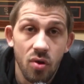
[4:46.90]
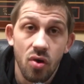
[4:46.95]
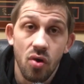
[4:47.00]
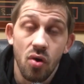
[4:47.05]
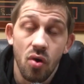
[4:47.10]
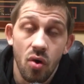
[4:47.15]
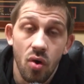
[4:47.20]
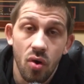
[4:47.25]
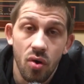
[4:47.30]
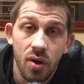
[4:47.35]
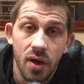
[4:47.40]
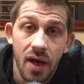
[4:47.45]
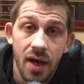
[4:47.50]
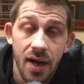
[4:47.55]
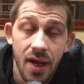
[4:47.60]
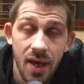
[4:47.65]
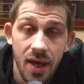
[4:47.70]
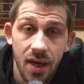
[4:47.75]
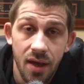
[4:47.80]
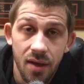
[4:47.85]
goal
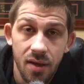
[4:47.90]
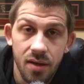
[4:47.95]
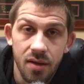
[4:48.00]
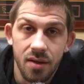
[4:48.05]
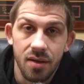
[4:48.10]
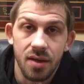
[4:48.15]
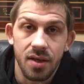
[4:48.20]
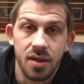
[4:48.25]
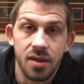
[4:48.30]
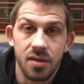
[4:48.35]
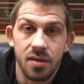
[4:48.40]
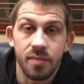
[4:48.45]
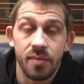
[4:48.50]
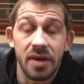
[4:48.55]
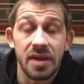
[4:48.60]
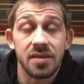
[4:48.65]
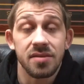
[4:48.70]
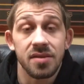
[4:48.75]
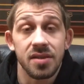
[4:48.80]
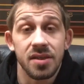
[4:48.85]
at hand, and
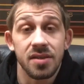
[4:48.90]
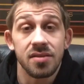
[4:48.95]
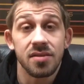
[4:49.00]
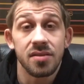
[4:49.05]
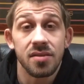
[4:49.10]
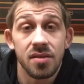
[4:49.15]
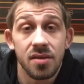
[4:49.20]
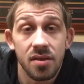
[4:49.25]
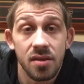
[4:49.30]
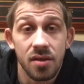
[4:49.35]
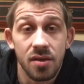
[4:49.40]
basically it's,